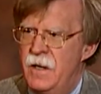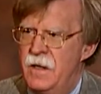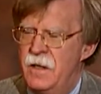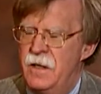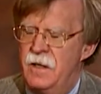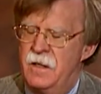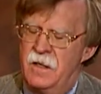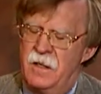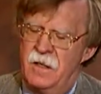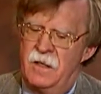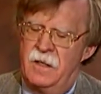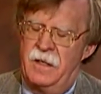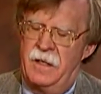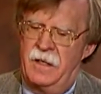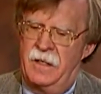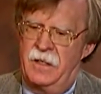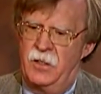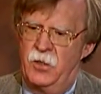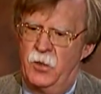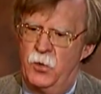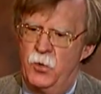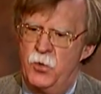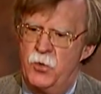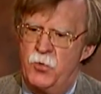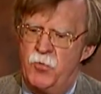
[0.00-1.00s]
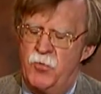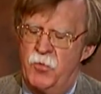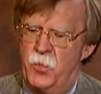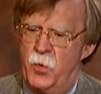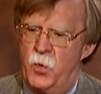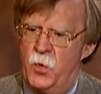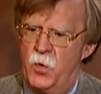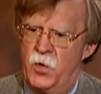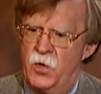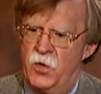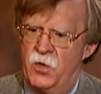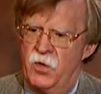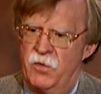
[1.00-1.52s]
a news
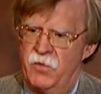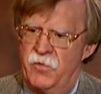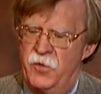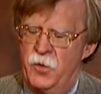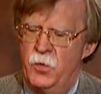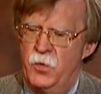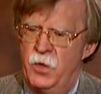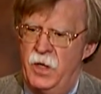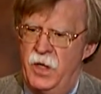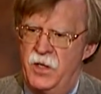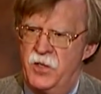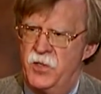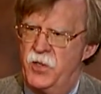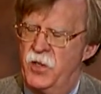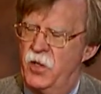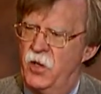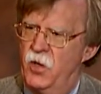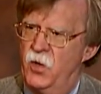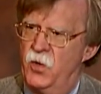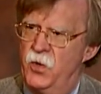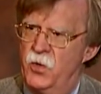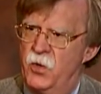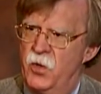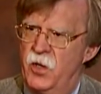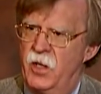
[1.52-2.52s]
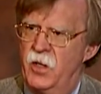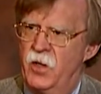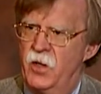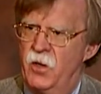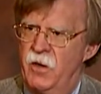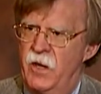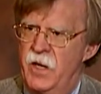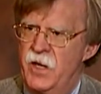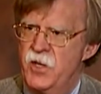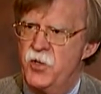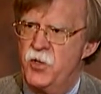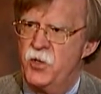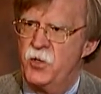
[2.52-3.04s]
reporter a few days ago during her
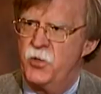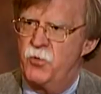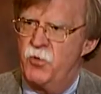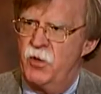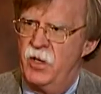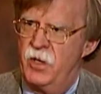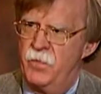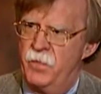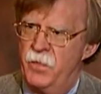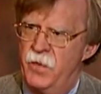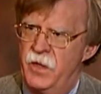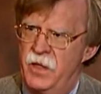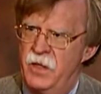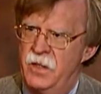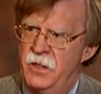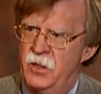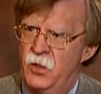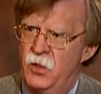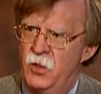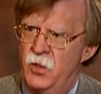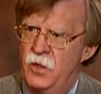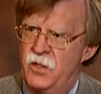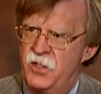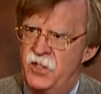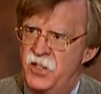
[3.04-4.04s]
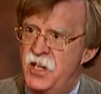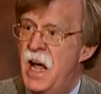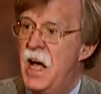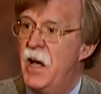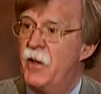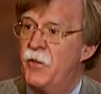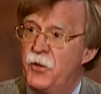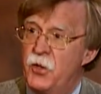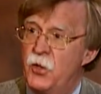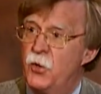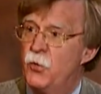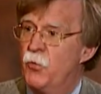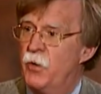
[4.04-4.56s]
Asia trip that
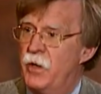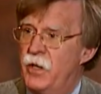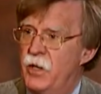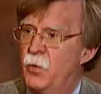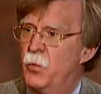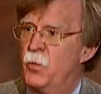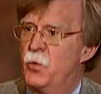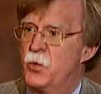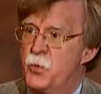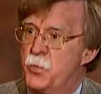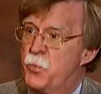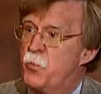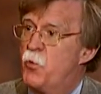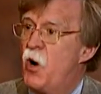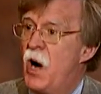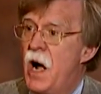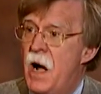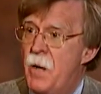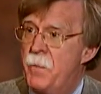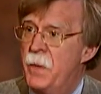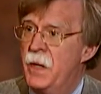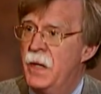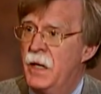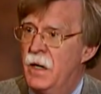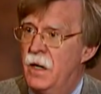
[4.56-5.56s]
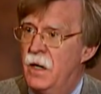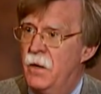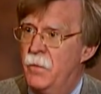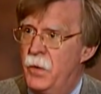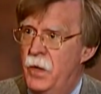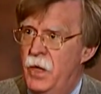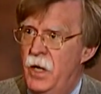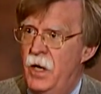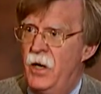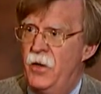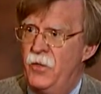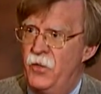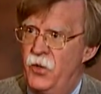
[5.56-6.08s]
South Korea was propping up
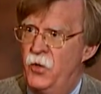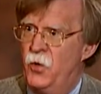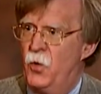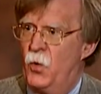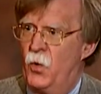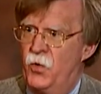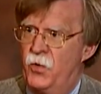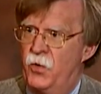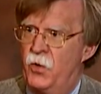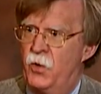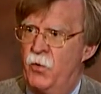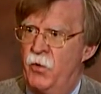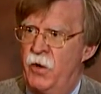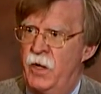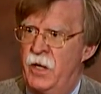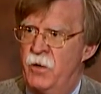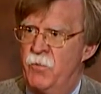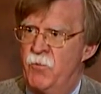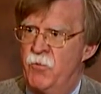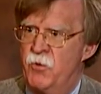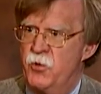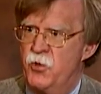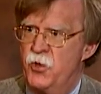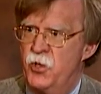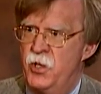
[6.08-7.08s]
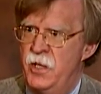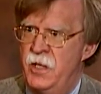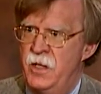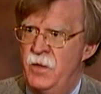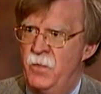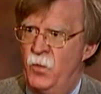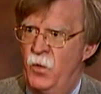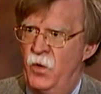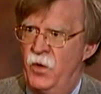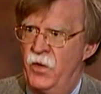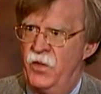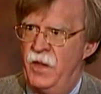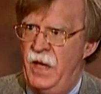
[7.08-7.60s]
the North Korean
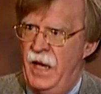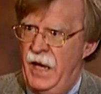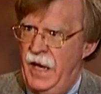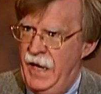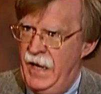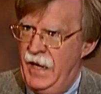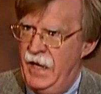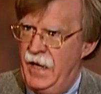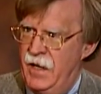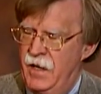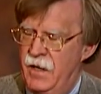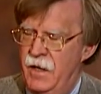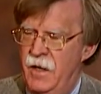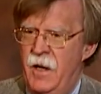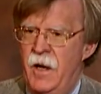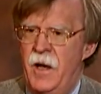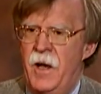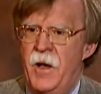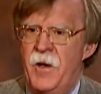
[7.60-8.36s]
regime with aid.